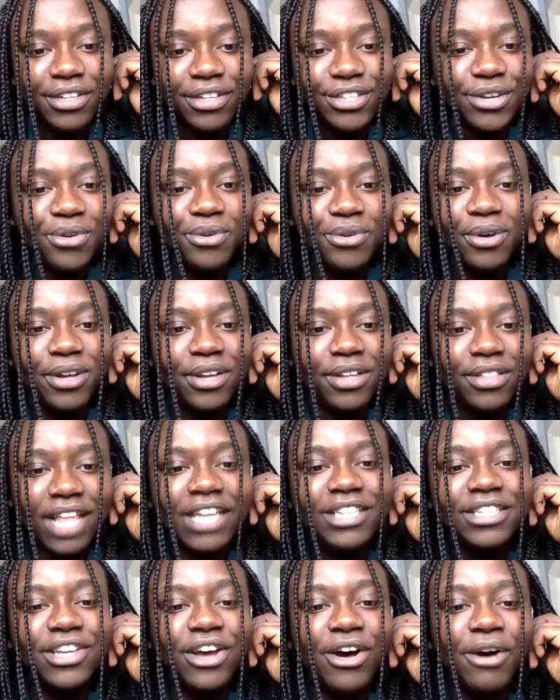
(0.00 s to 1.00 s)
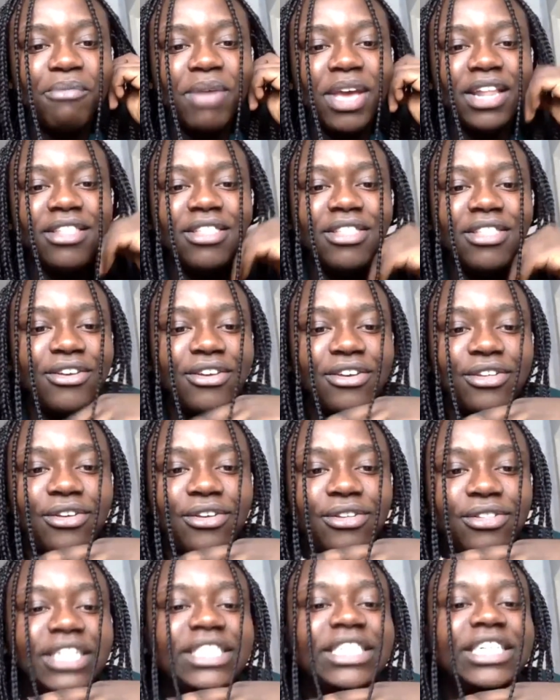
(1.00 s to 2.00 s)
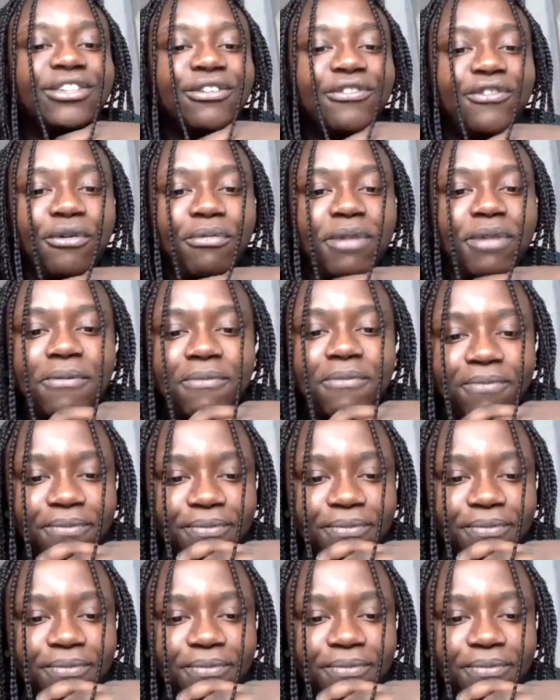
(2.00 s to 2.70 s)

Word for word: So that song made the decision for me.